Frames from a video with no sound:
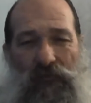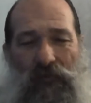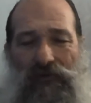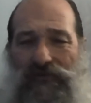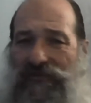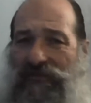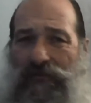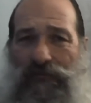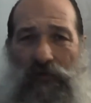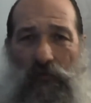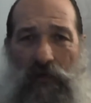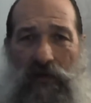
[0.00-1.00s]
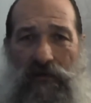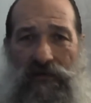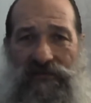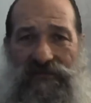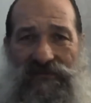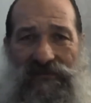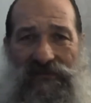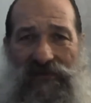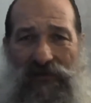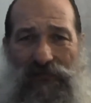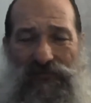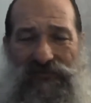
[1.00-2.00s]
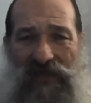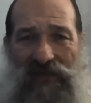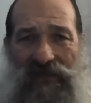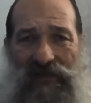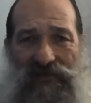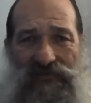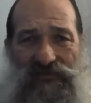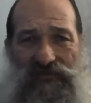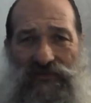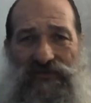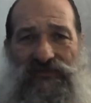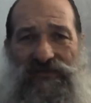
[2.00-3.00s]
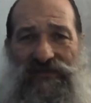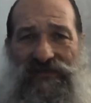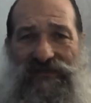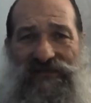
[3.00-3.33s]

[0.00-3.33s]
Water's a little bit weird. It's almost got like an astringent